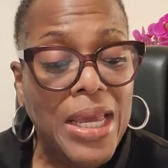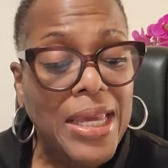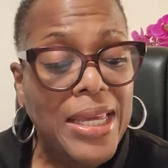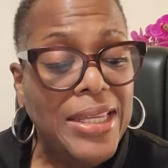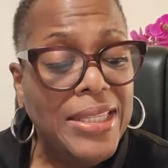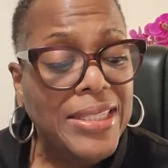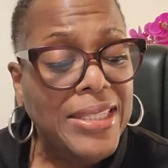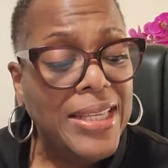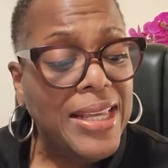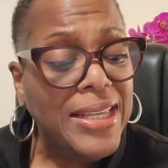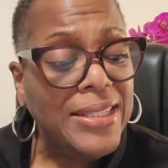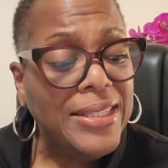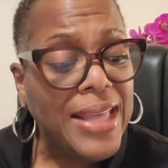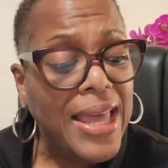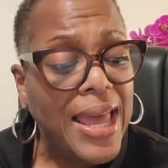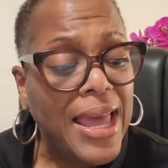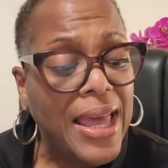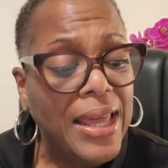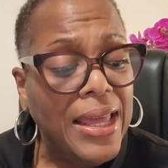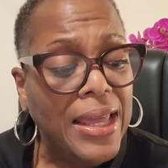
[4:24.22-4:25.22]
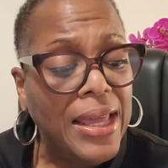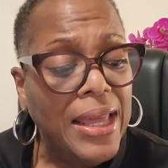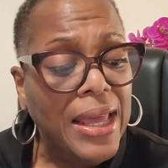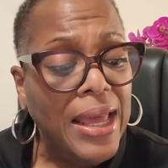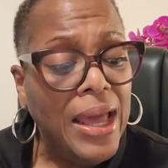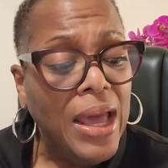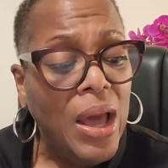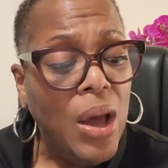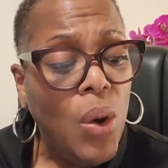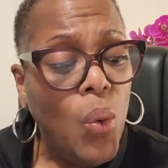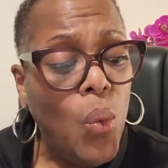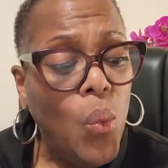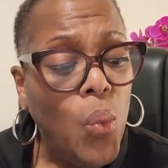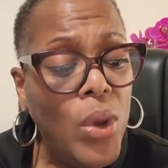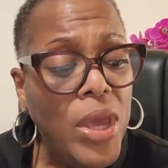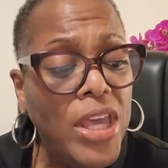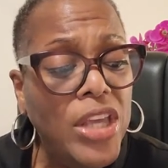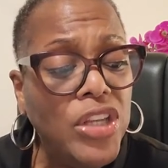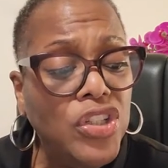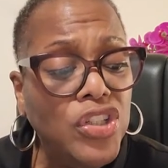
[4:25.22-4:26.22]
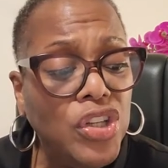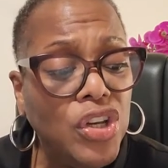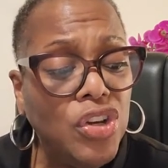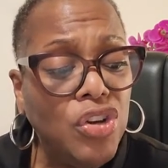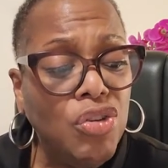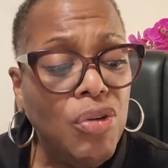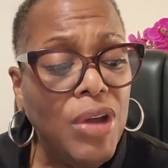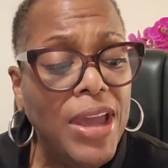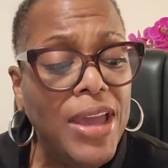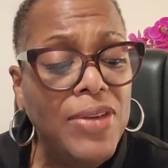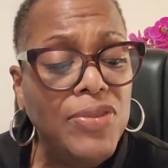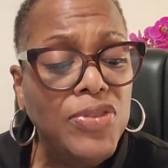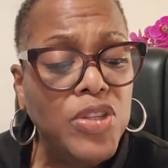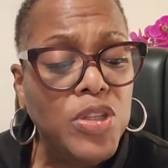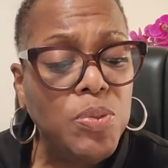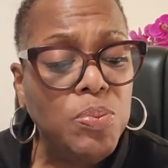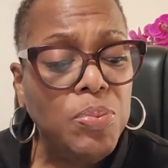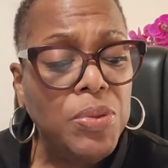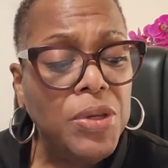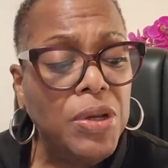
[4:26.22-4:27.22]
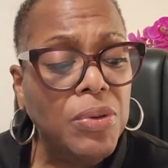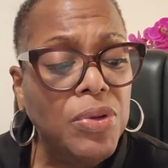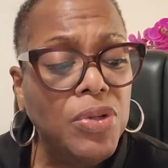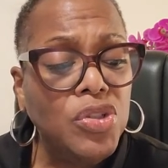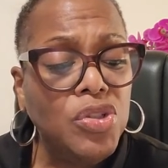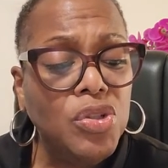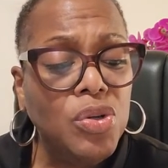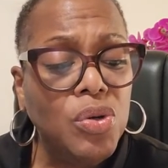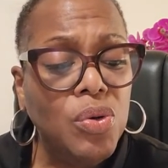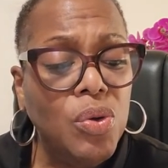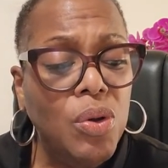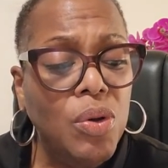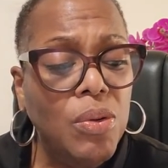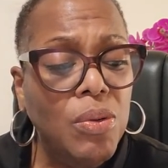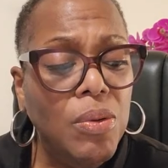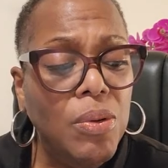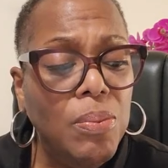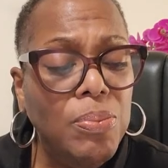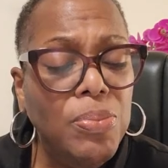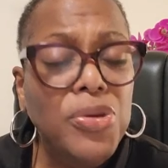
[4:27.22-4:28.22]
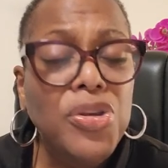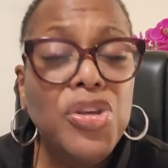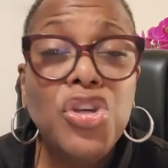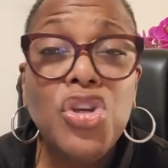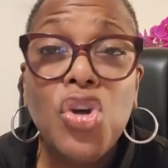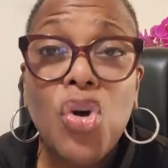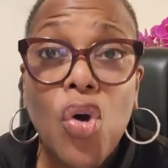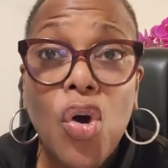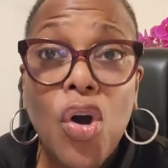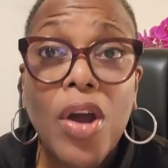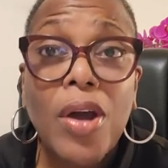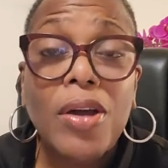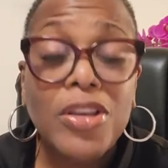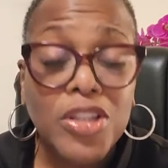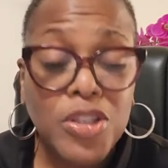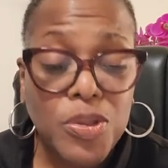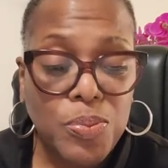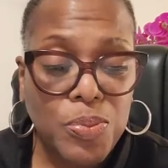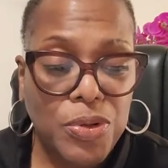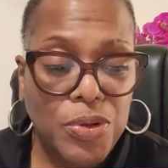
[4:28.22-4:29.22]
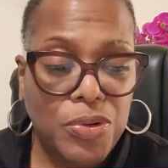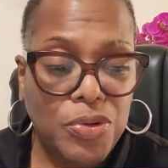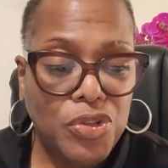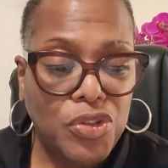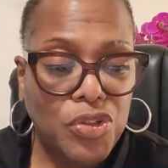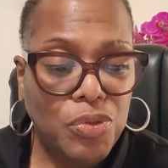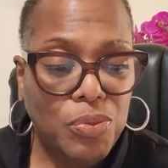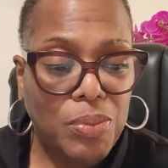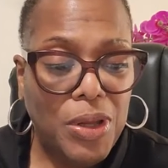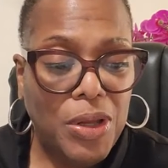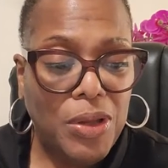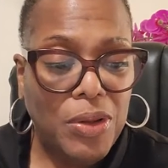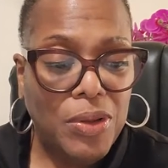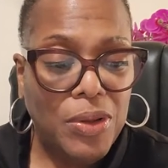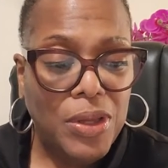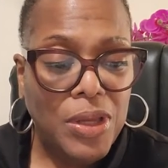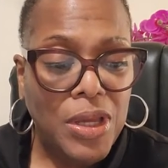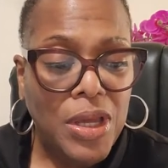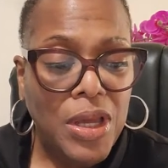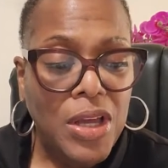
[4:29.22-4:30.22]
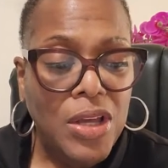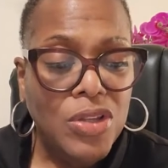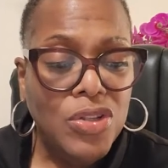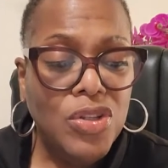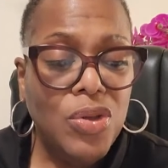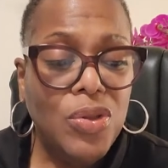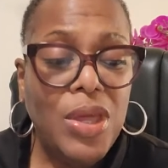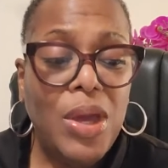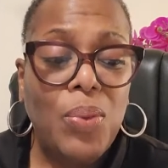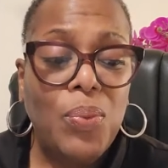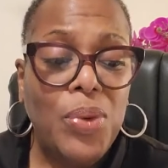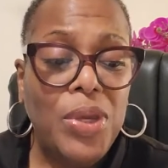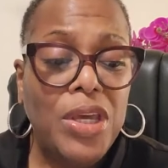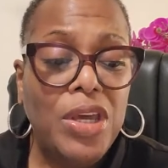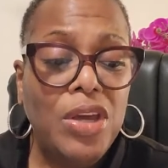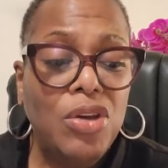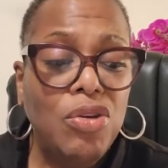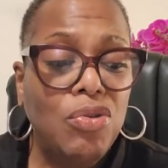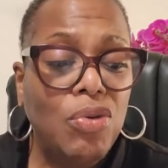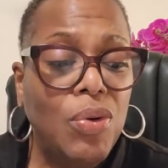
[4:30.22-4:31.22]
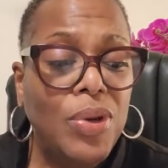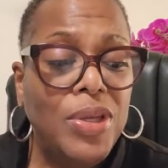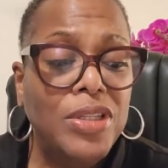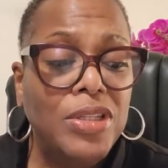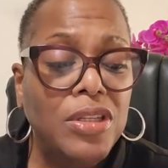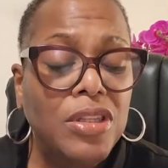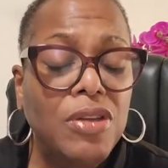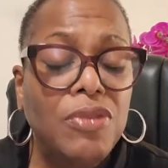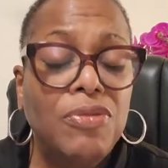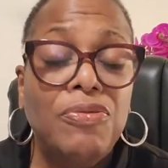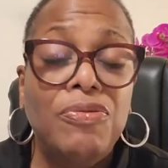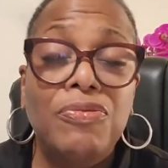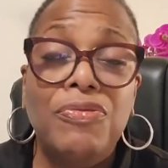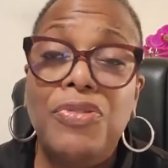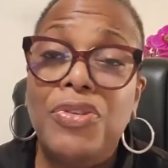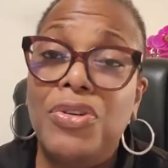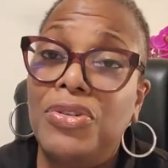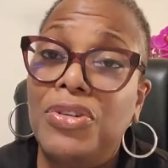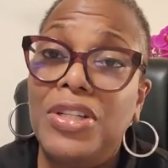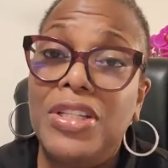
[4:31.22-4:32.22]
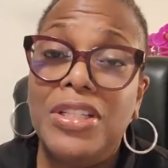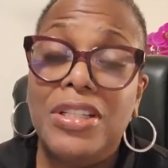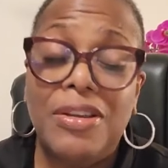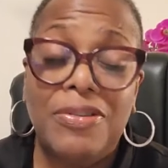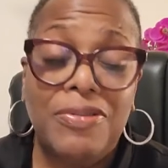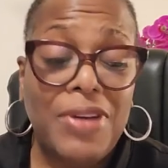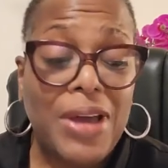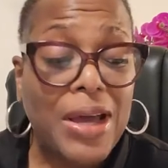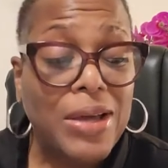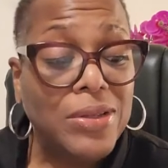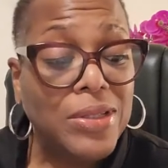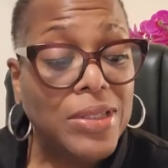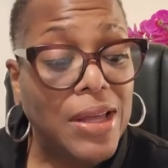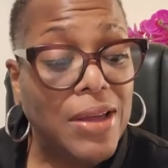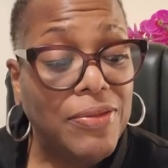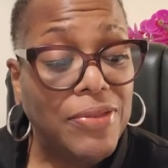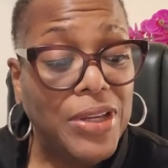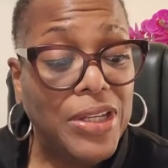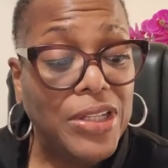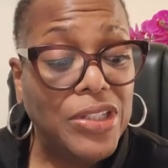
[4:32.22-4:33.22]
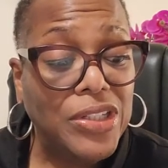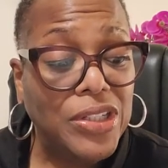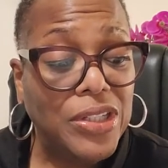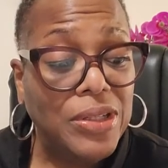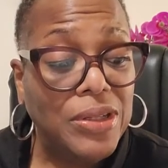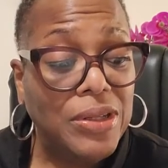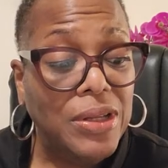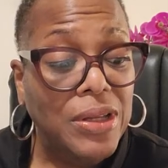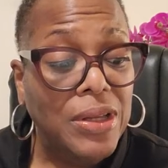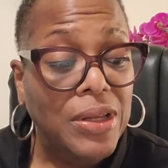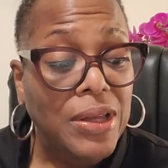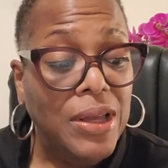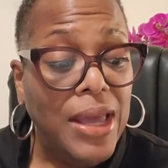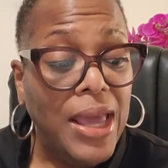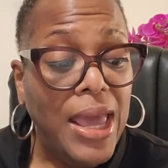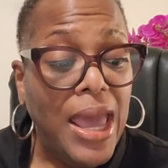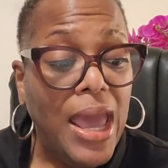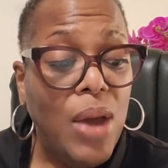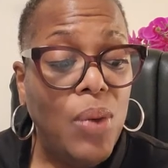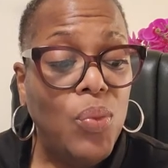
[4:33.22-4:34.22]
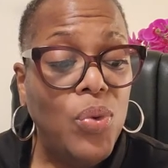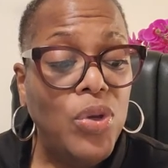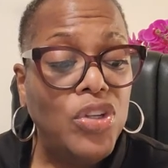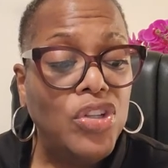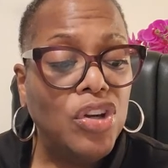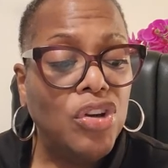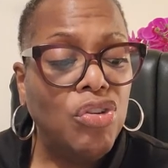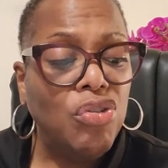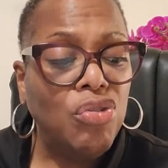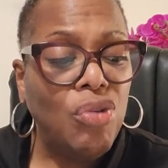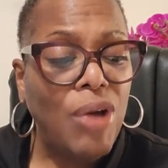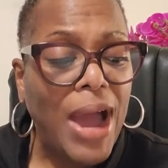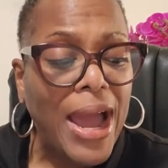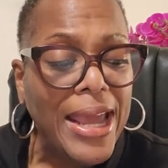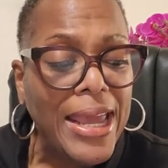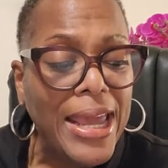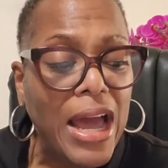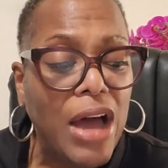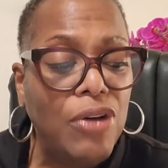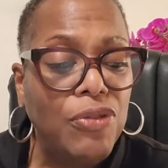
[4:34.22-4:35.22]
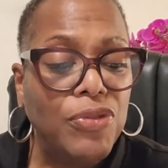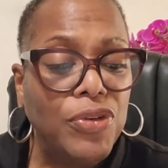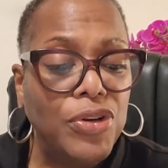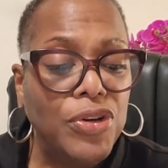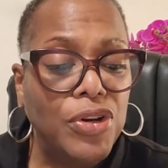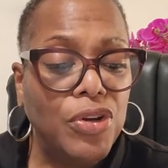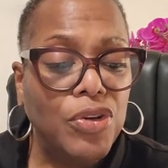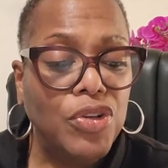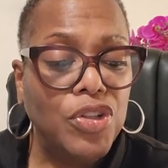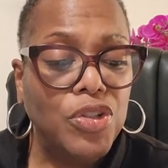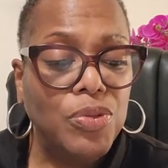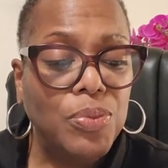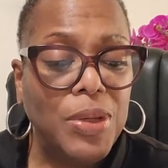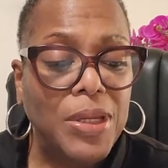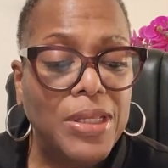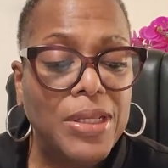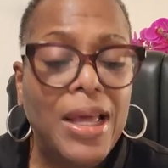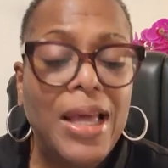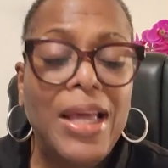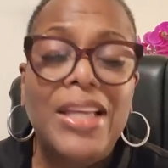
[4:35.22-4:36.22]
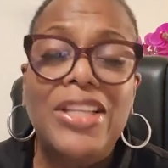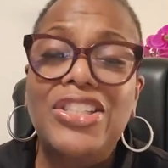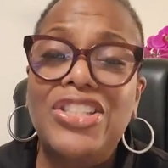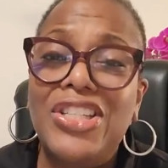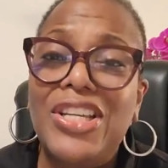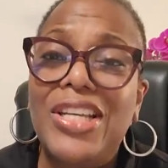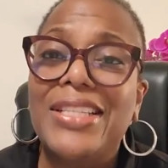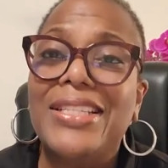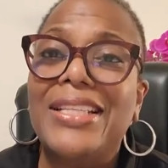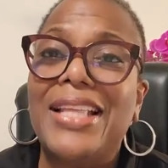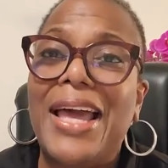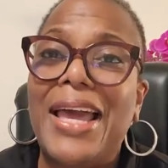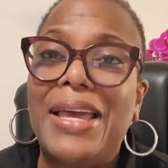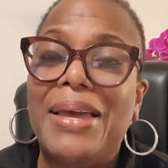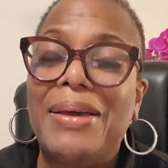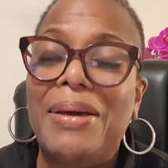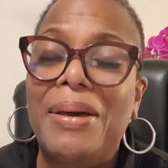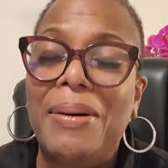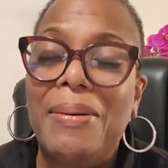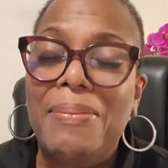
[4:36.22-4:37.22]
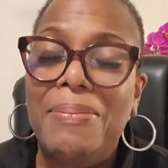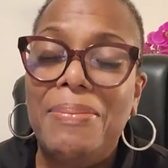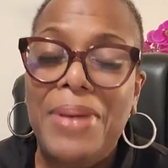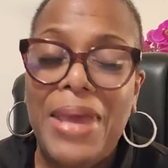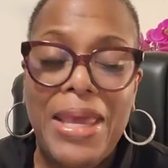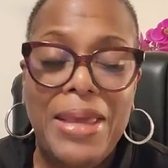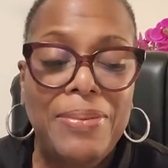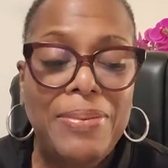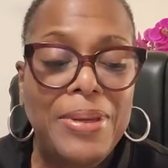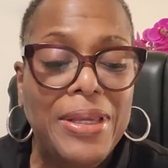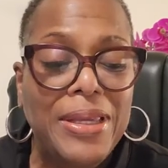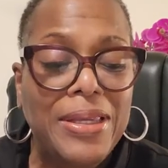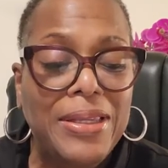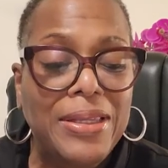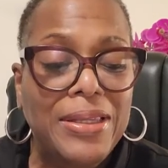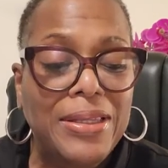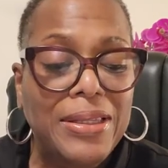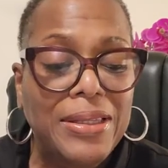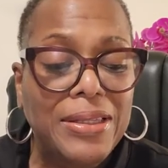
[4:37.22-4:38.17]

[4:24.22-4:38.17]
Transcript: He says that we should crave spiritual, pure spiritual milk so that we can grow into the fullness of our salvation. And we should cry out for nourishment just like a baby